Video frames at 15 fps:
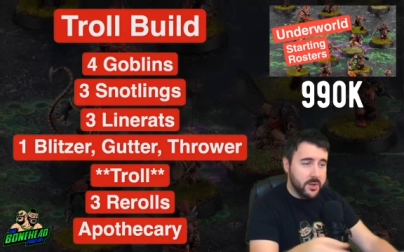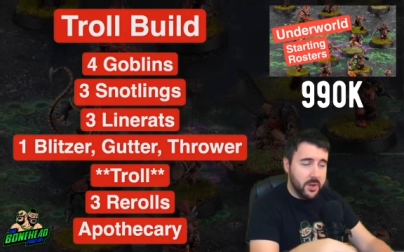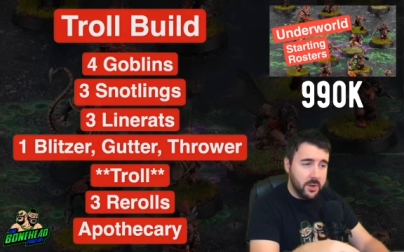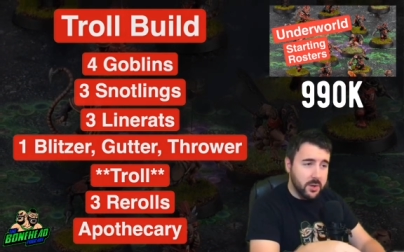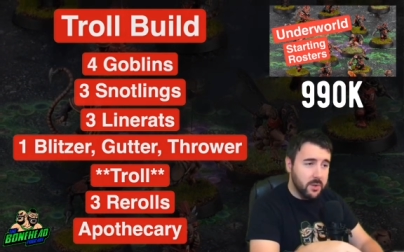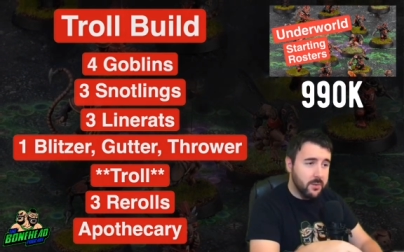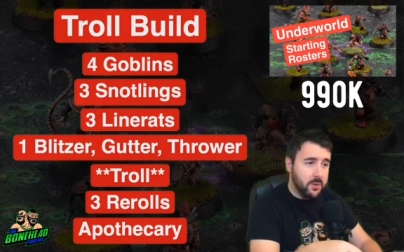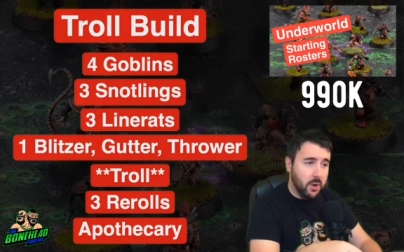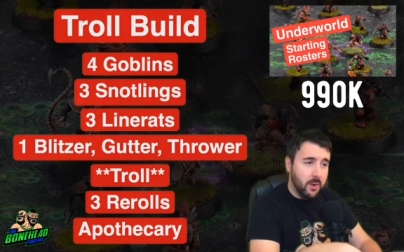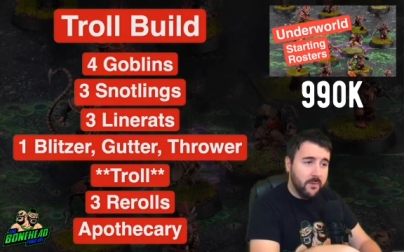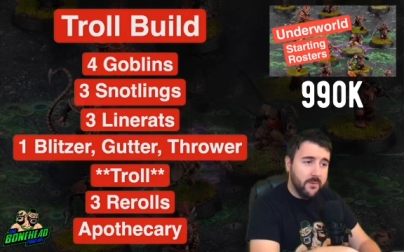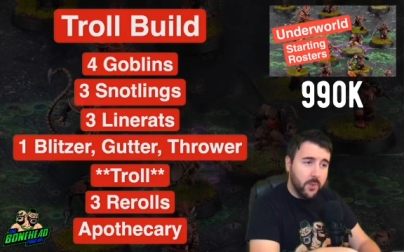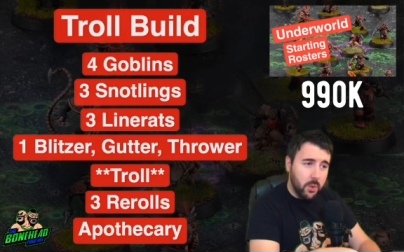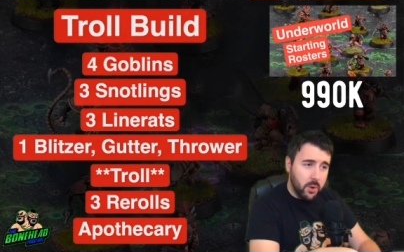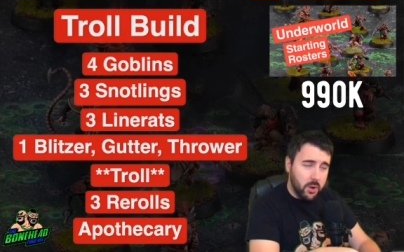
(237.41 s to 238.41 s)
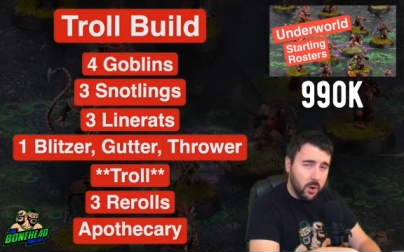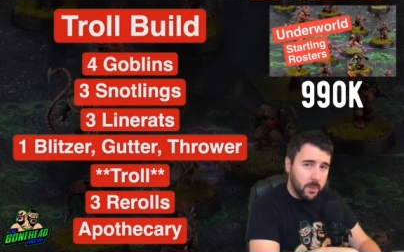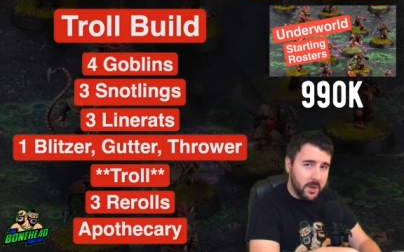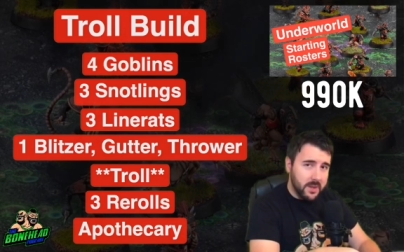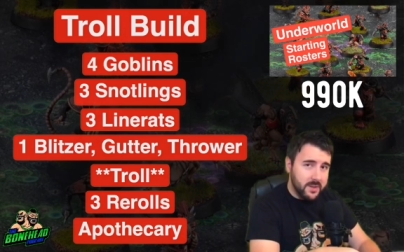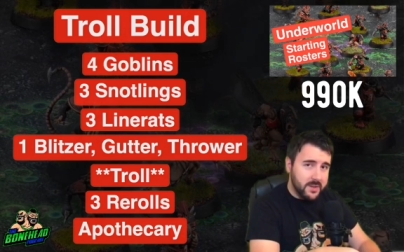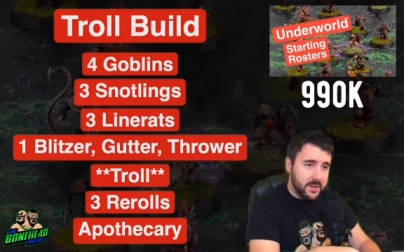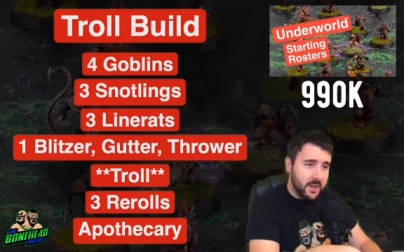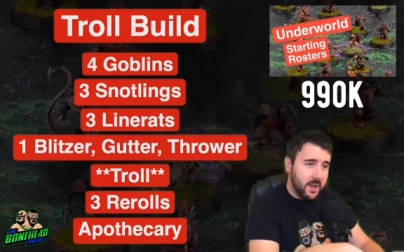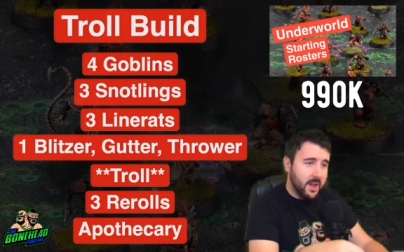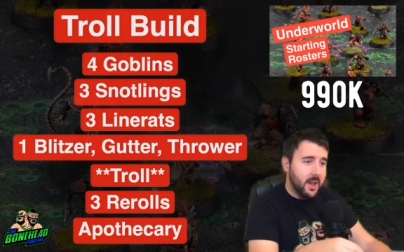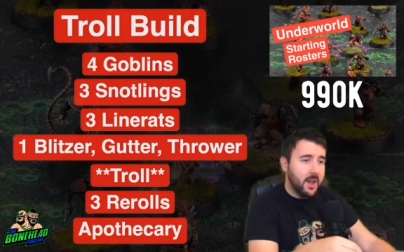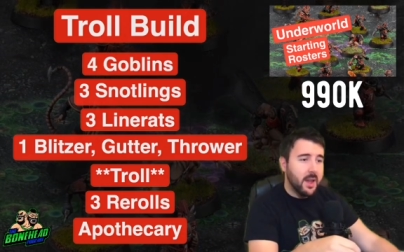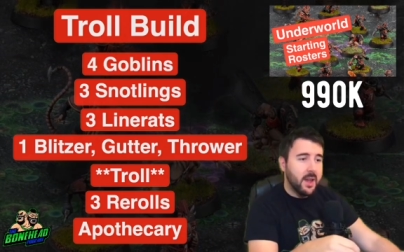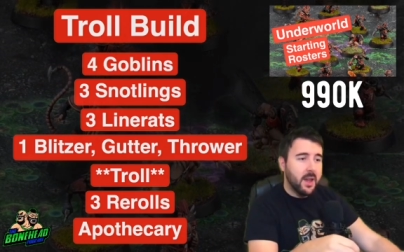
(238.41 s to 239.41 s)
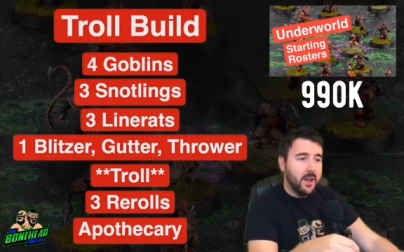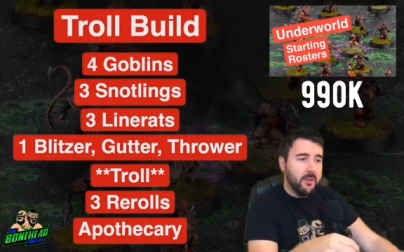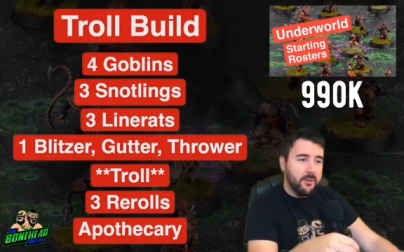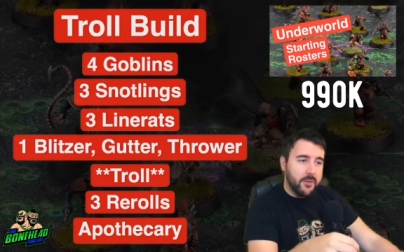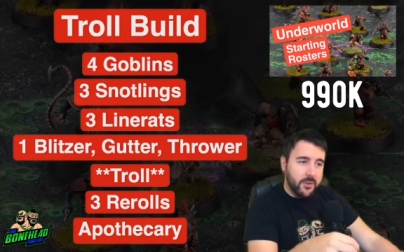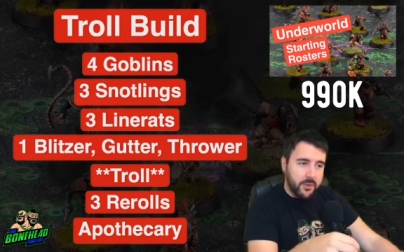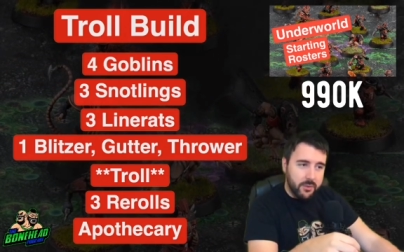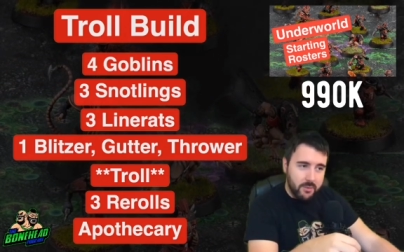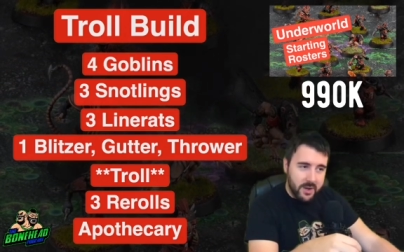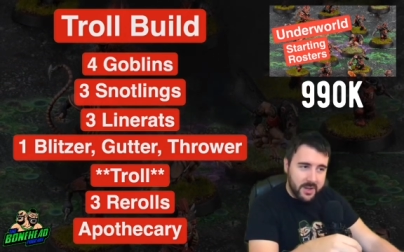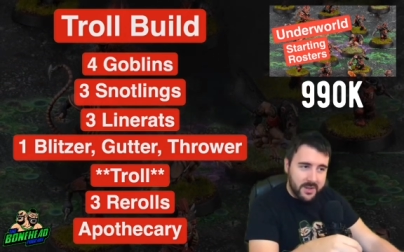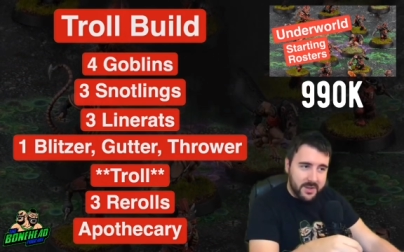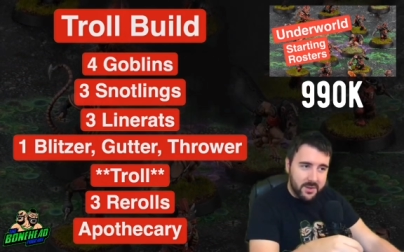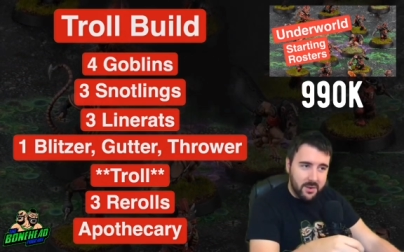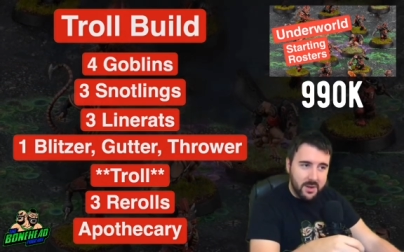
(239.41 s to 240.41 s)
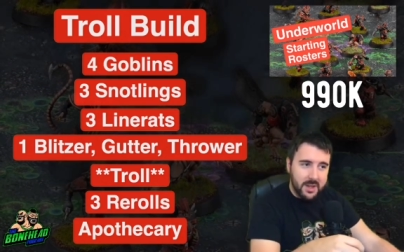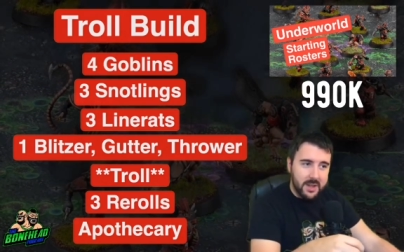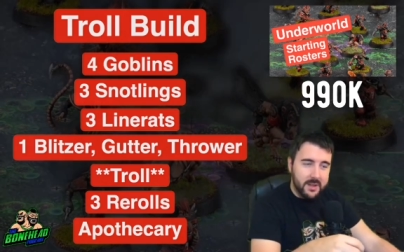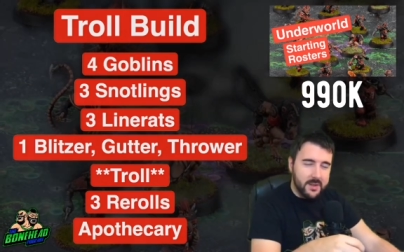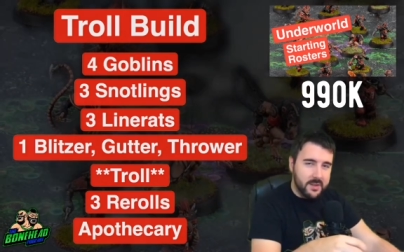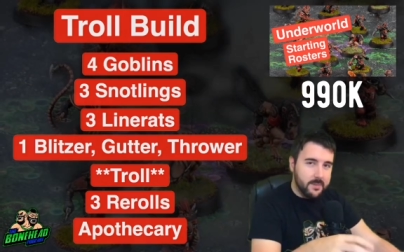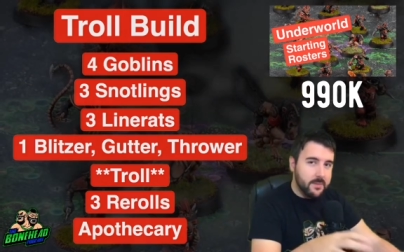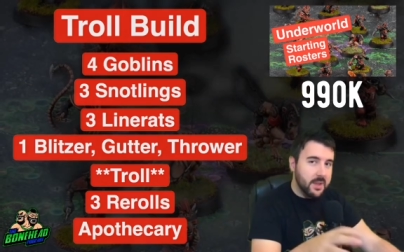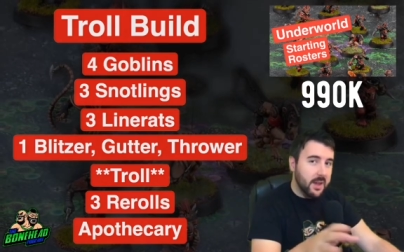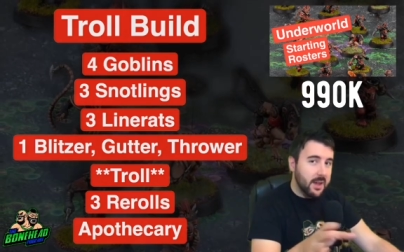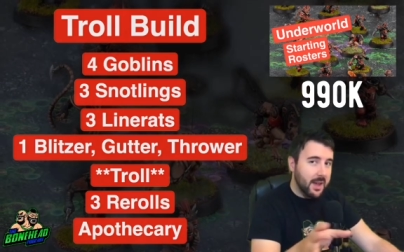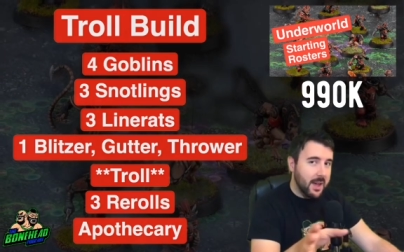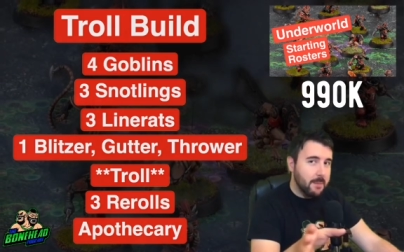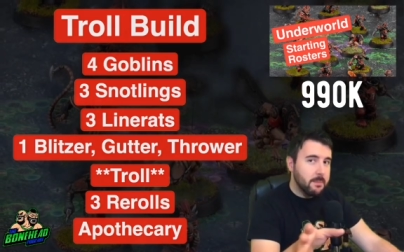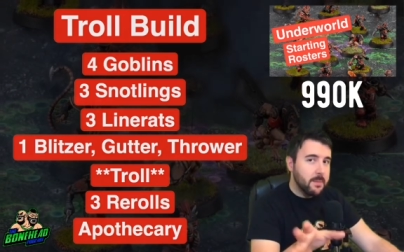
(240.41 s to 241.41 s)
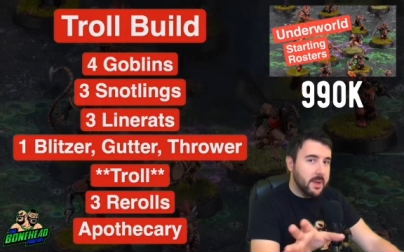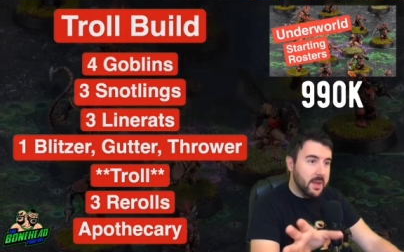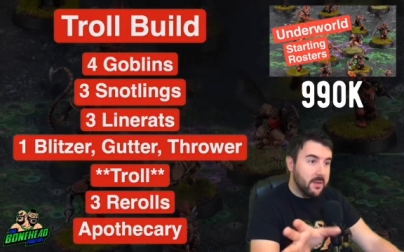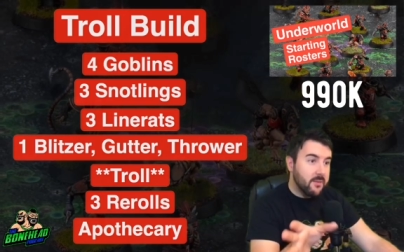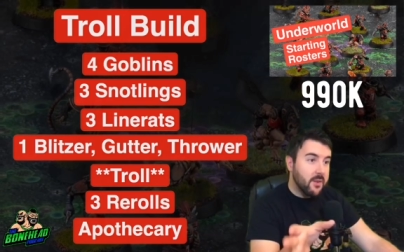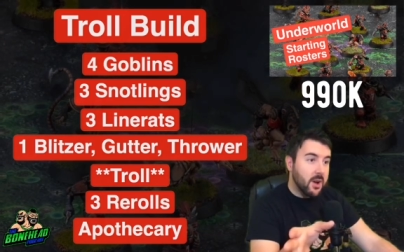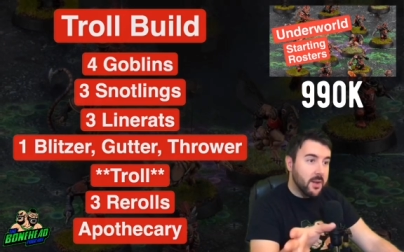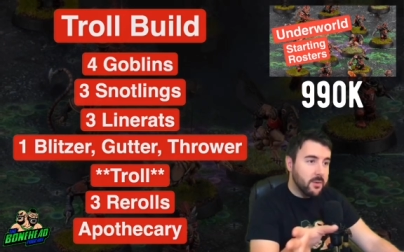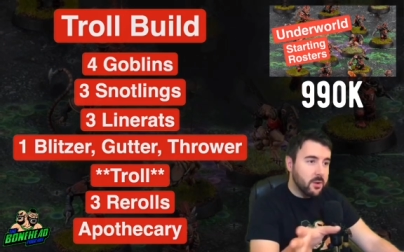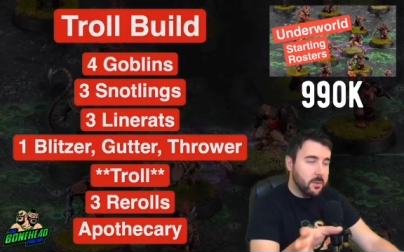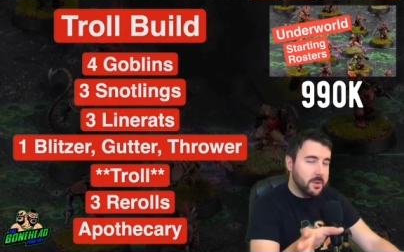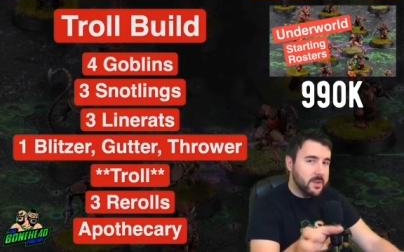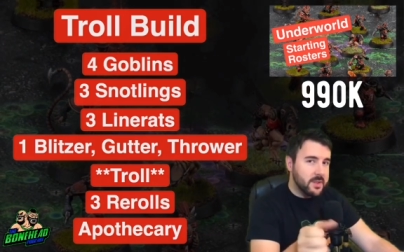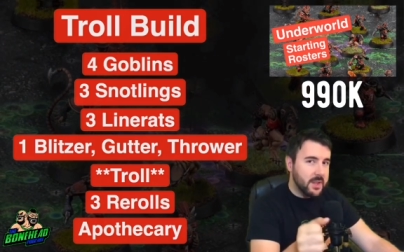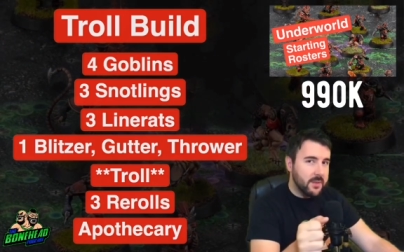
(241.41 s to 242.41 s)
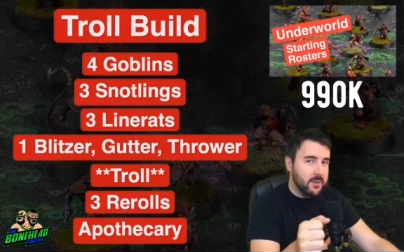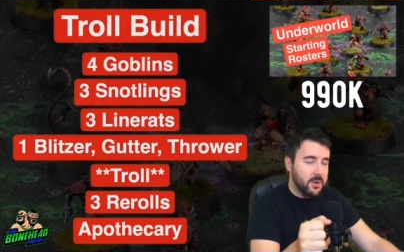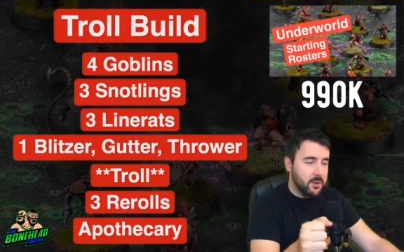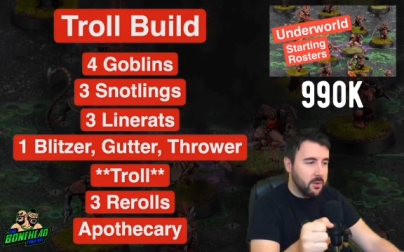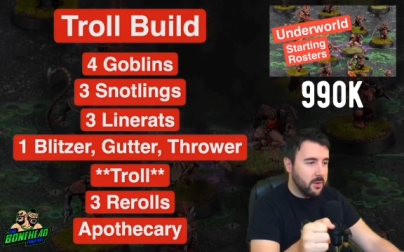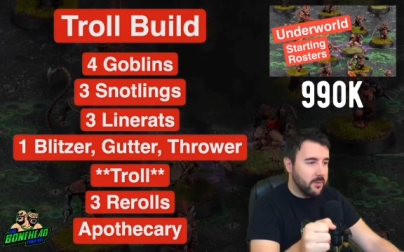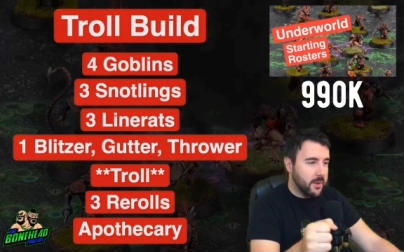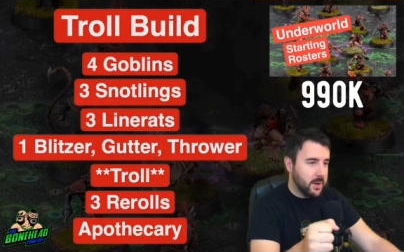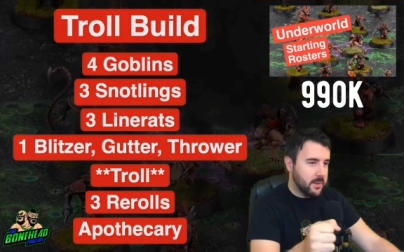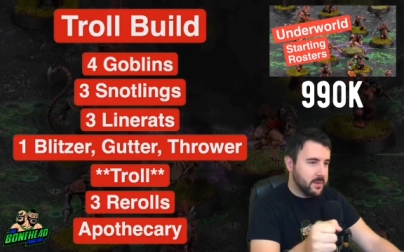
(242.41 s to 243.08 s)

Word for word: So you've got four Goblins, three Snotlings, that can be five Goblins if you're not a fan of